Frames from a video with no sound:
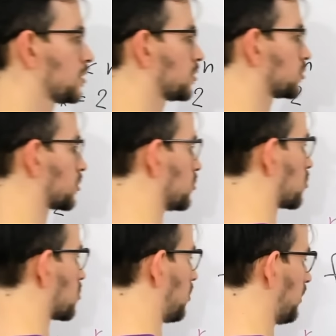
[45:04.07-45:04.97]
So you
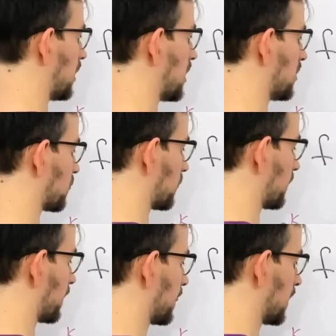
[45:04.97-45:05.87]
call f
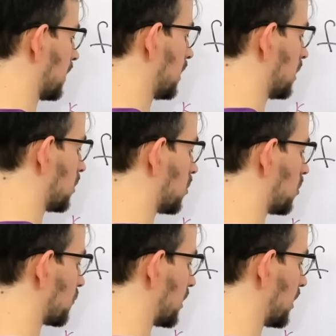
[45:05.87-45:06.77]

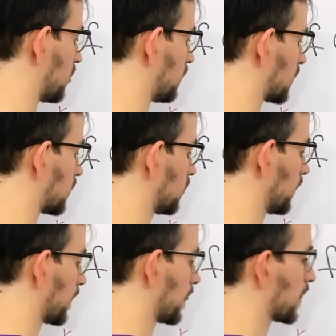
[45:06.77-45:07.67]
of n over
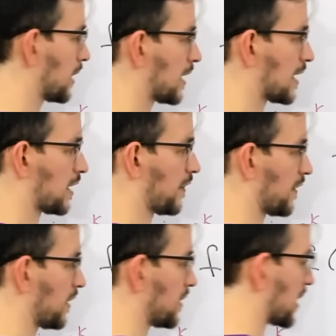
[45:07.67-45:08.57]
2, and then